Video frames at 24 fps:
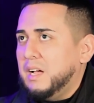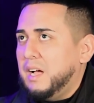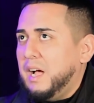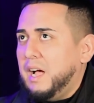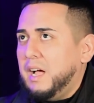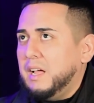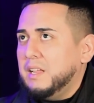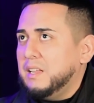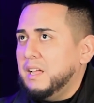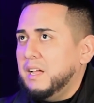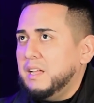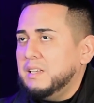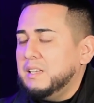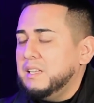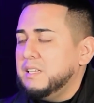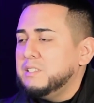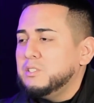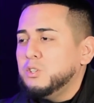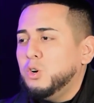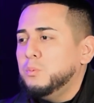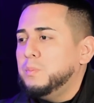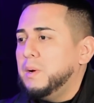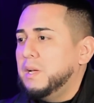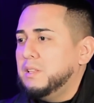I need
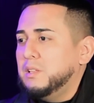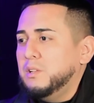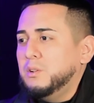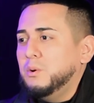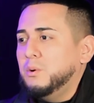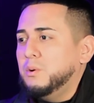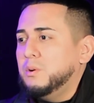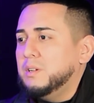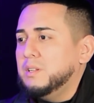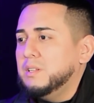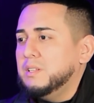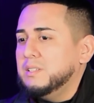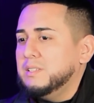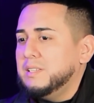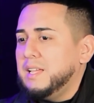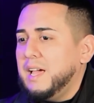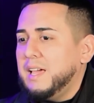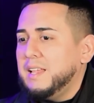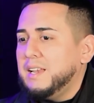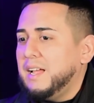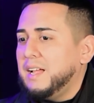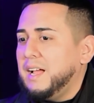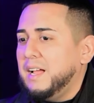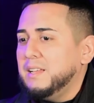to obey the Lord.
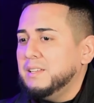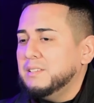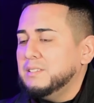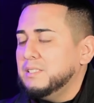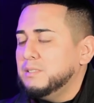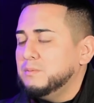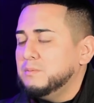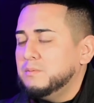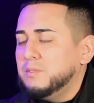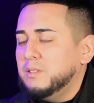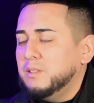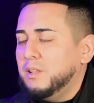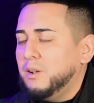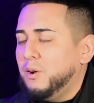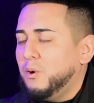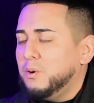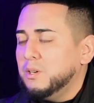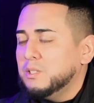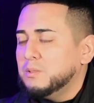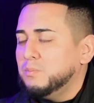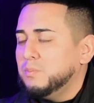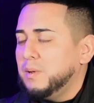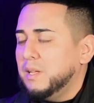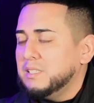Dad, the
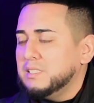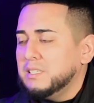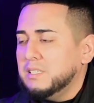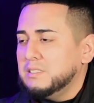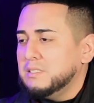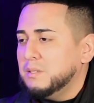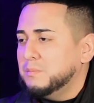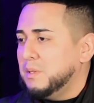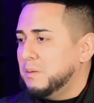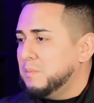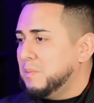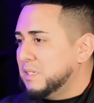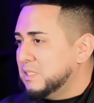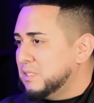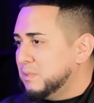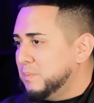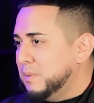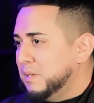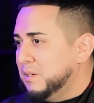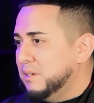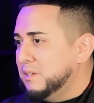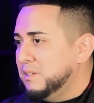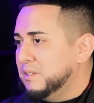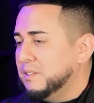Lord is placing something in my
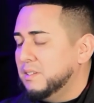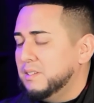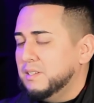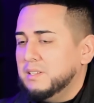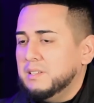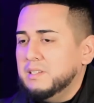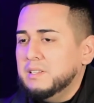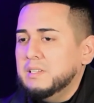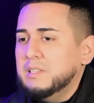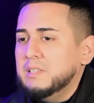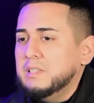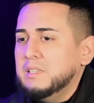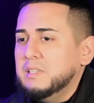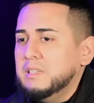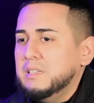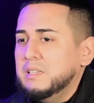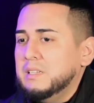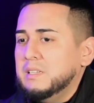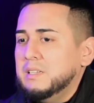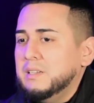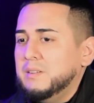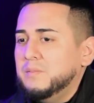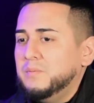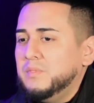spirit.
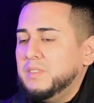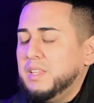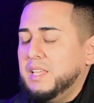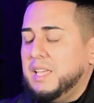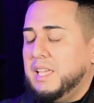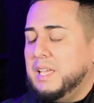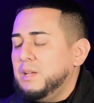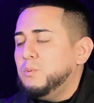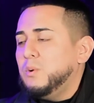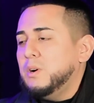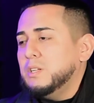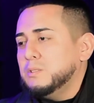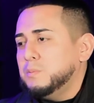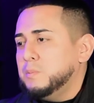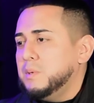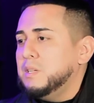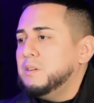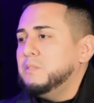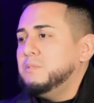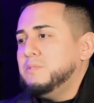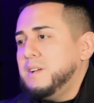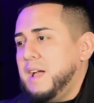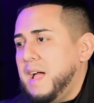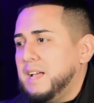He wants me
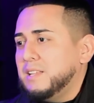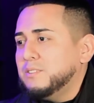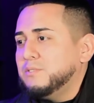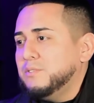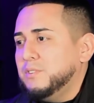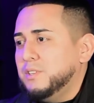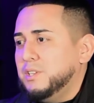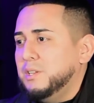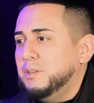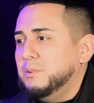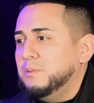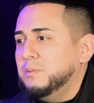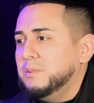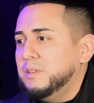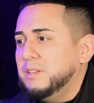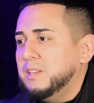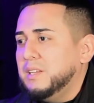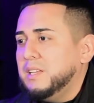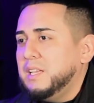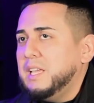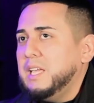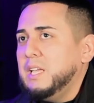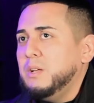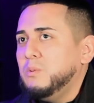to fast for you.
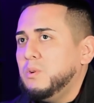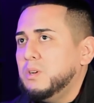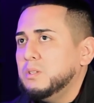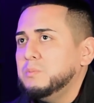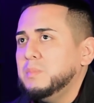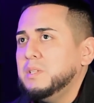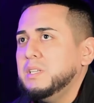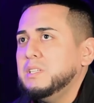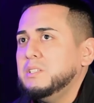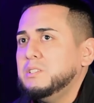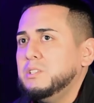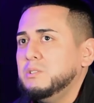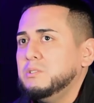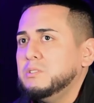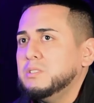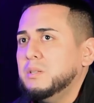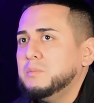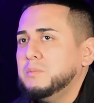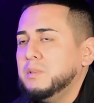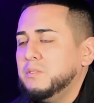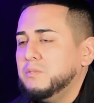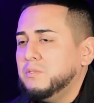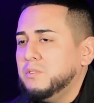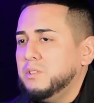He wants me to do
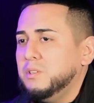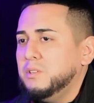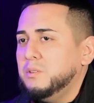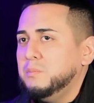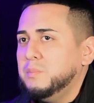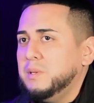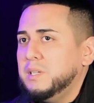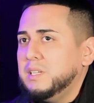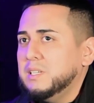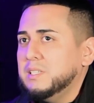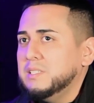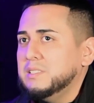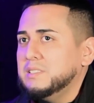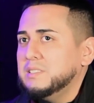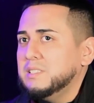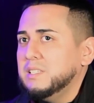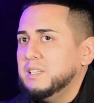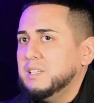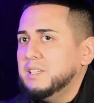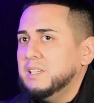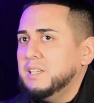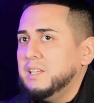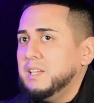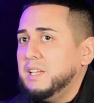something for you because
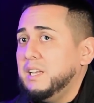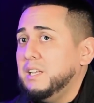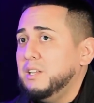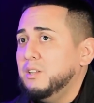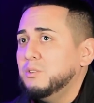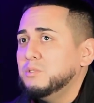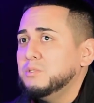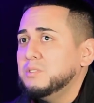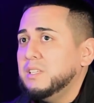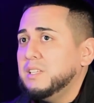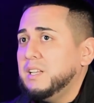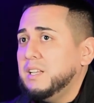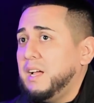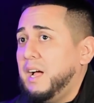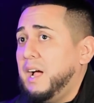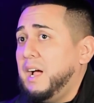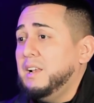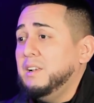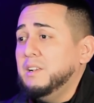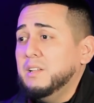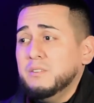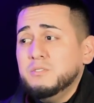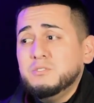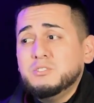he knows that
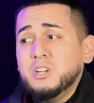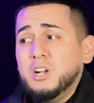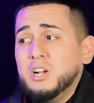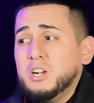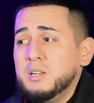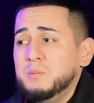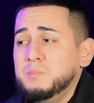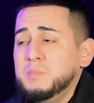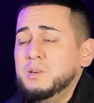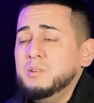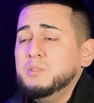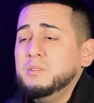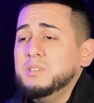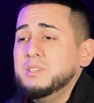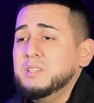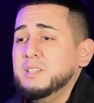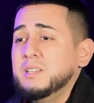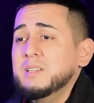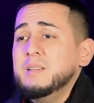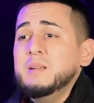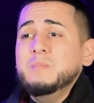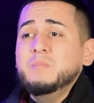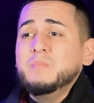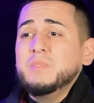I love chocolate milk,
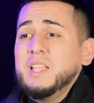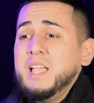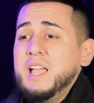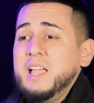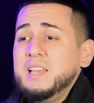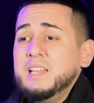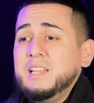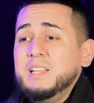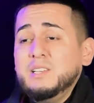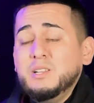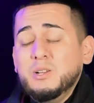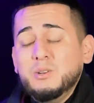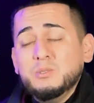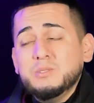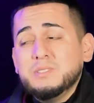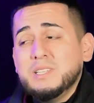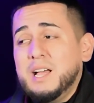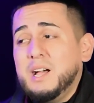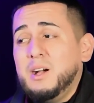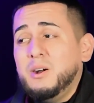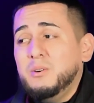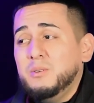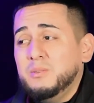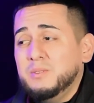and he knows
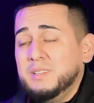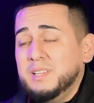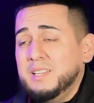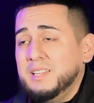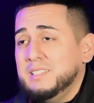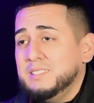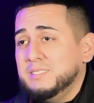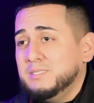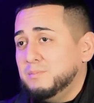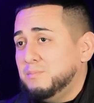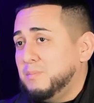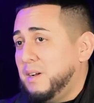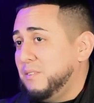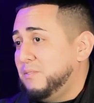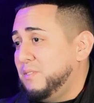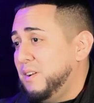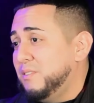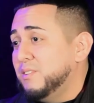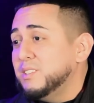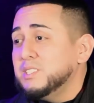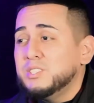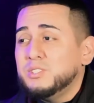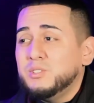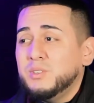how it's my
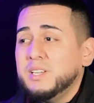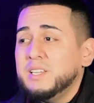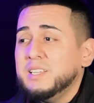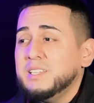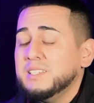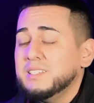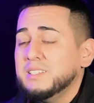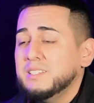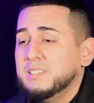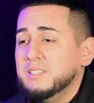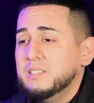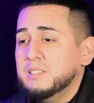favorite drink.